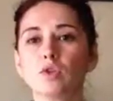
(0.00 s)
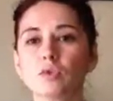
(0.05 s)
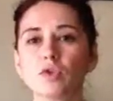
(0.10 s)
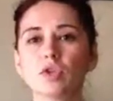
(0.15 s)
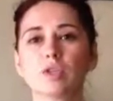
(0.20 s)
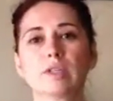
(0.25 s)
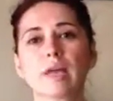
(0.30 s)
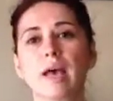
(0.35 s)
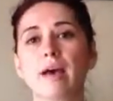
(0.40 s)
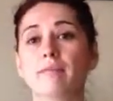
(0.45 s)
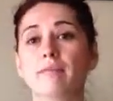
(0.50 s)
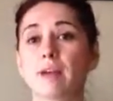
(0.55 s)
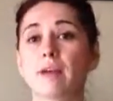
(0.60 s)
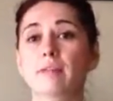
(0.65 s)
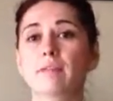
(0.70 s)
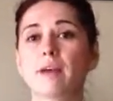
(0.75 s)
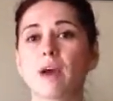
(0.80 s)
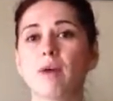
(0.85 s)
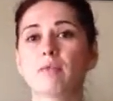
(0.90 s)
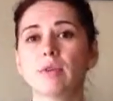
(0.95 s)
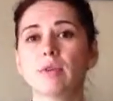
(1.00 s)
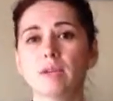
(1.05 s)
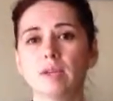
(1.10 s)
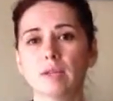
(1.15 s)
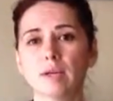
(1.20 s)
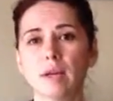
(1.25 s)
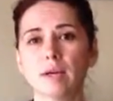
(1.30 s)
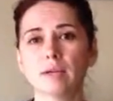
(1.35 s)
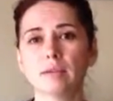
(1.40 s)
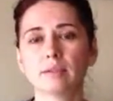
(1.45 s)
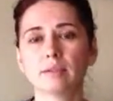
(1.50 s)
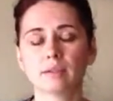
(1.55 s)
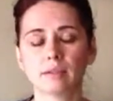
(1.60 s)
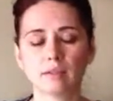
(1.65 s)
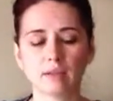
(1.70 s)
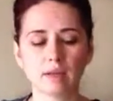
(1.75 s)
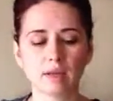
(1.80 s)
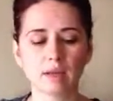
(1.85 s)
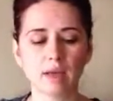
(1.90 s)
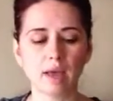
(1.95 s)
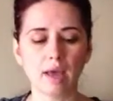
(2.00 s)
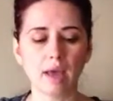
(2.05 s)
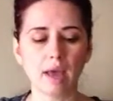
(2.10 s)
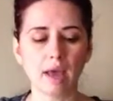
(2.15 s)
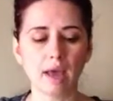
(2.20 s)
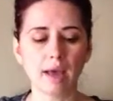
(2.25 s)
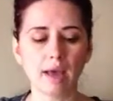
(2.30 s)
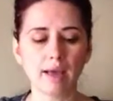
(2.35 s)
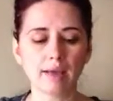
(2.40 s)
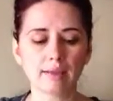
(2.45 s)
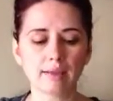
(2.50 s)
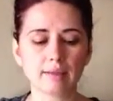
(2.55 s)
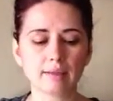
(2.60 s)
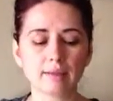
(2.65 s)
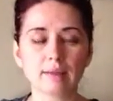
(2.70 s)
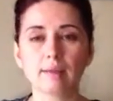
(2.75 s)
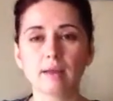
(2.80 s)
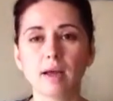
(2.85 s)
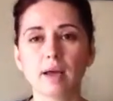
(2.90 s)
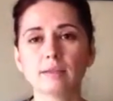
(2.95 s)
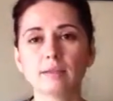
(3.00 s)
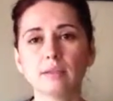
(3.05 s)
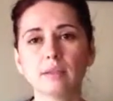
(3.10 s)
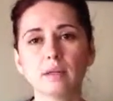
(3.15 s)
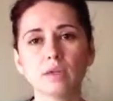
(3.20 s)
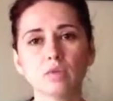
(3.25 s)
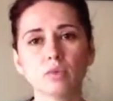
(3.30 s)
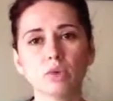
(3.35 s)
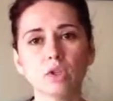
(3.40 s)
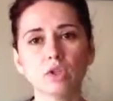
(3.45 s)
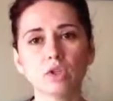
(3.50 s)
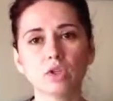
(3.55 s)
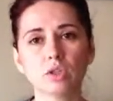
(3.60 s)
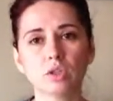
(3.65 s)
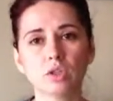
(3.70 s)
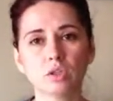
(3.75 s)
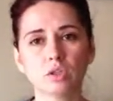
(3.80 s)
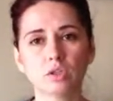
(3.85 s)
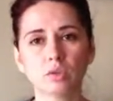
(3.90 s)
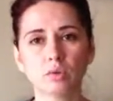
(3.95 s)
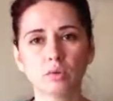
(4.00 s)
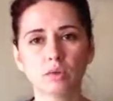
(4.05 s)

just have not found it yet. And that's it. We just need to